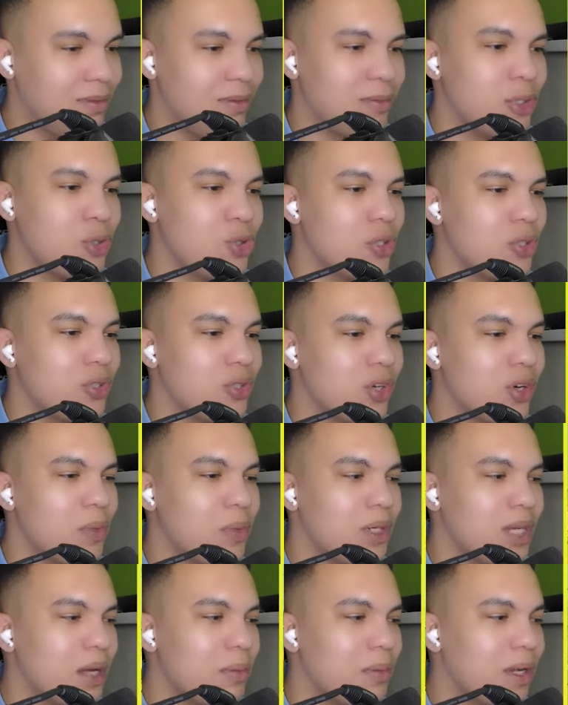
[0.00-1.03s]
be sure to
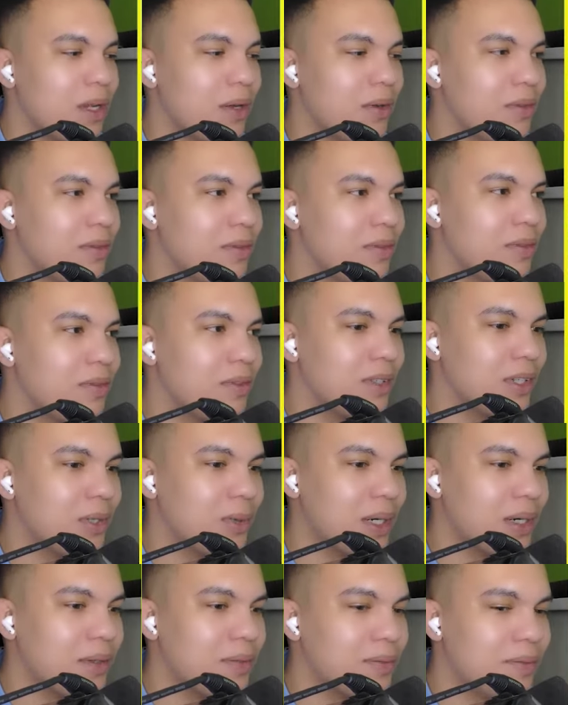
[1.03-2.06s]
comment down below.
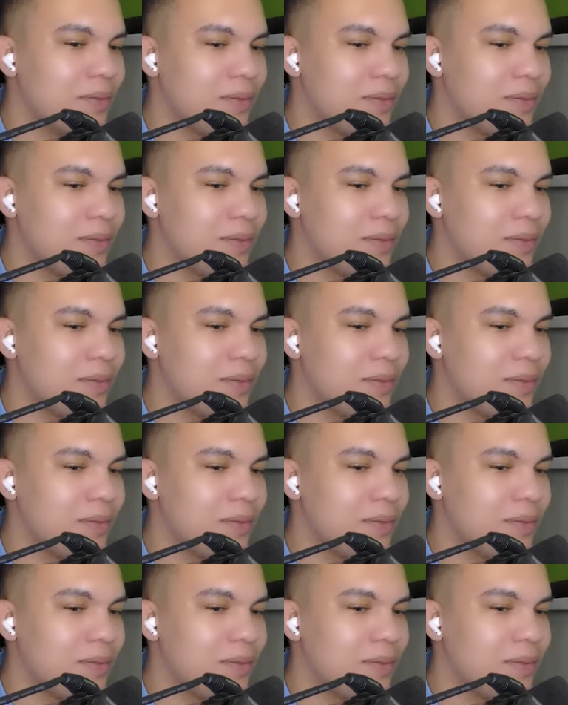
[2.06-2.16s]
Alright?